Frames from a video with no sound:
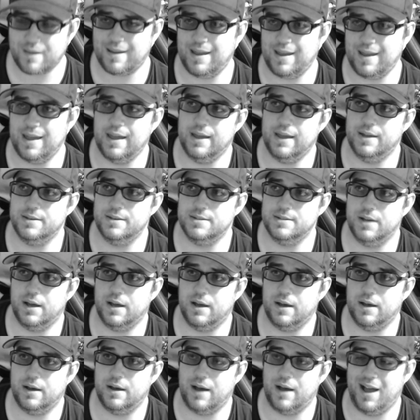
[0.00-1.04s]
And
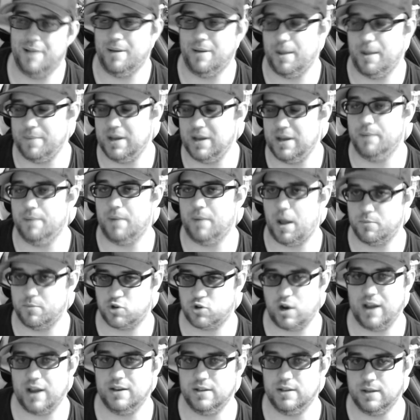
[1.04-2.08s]
uh, I, I mean, I'm, I'm
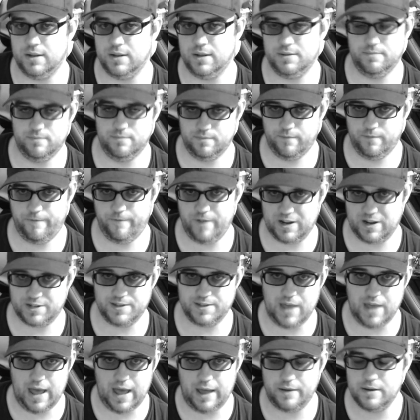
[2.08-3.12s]
trying to fix
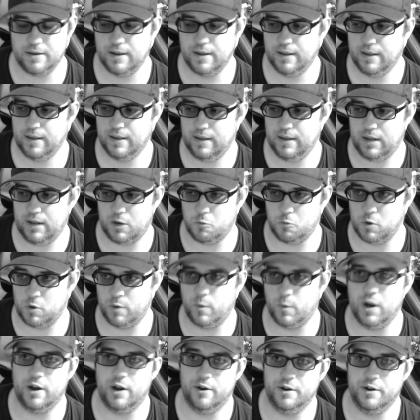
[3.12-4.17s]
that in one
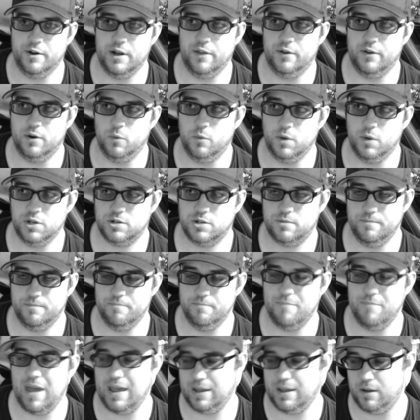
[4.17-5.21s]
way or another, which
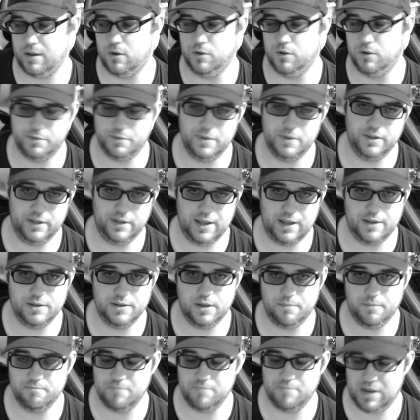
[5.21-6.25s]
may ultimately end
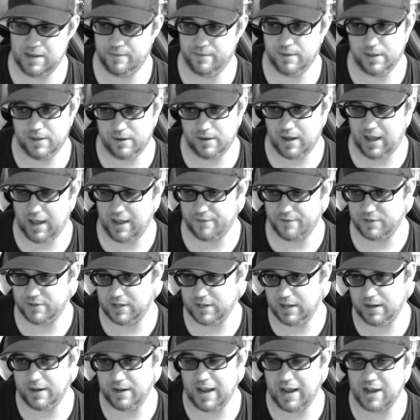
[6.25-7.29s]
up mean that I have to
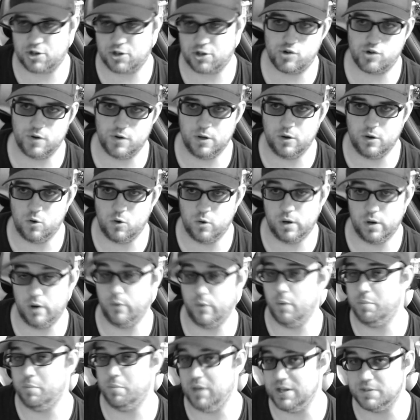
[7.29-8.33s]
get an extra or a
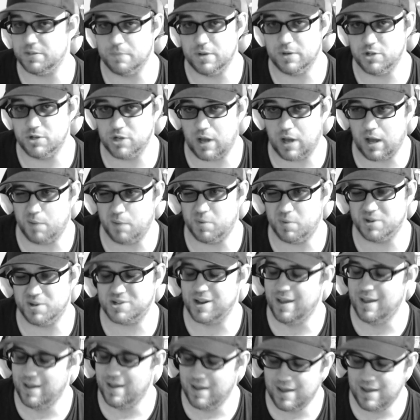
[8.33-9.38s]
replacement job, which
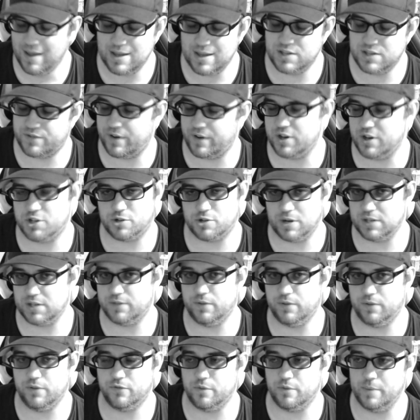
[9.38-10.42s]
is very
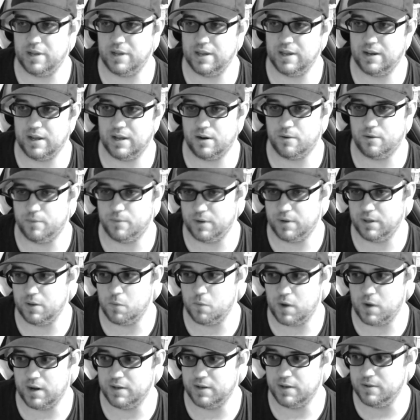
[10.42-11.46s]
stressful for me, and I don't really
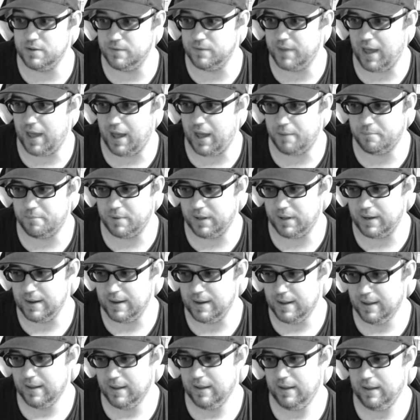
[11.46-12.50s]
want to do that. But
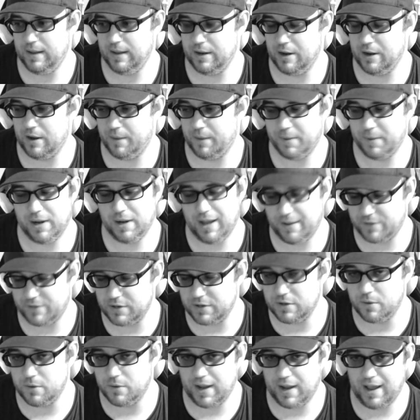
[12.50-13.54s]
you know, I'm gonna have to
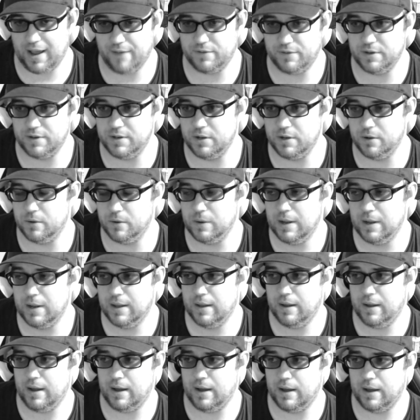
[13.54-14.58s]
do what I have to do.
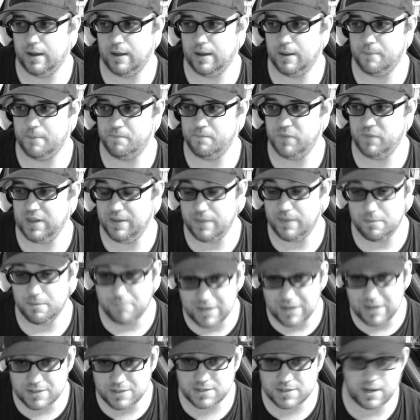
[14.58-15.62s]
Um, in the
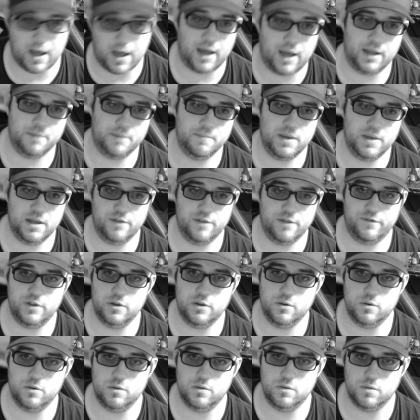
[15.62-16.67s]
meantime, if
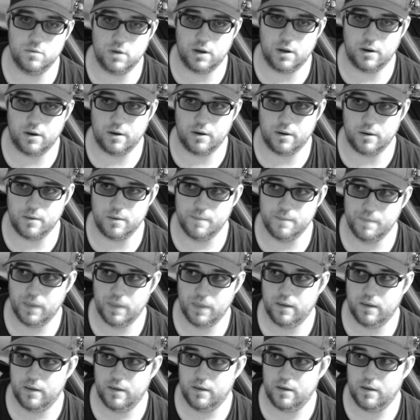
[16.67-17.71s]
you are
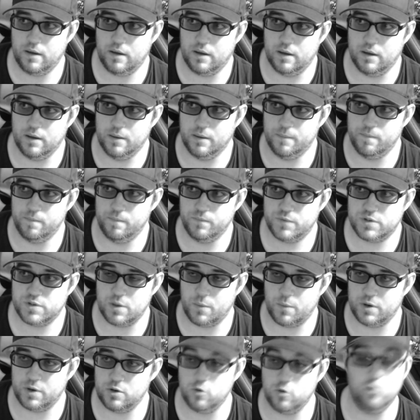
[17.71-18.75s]
um,
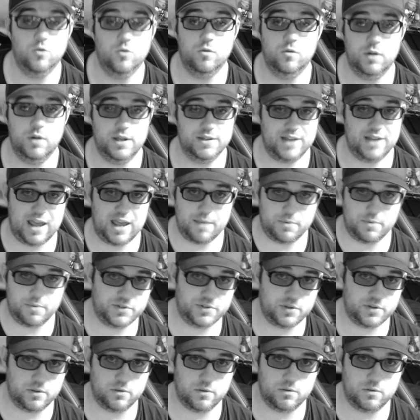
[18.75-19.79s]
someone who is able
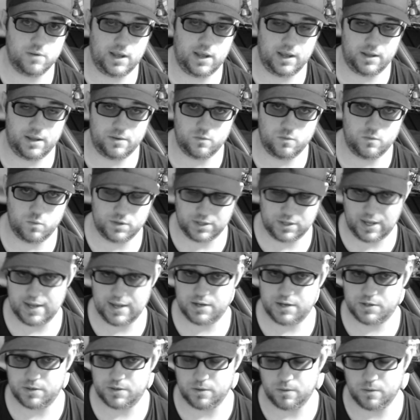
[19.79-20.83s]
to and would
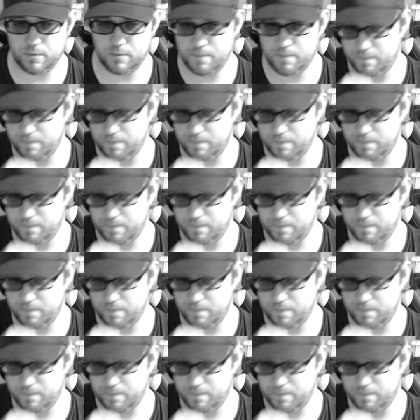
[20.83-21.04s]
like to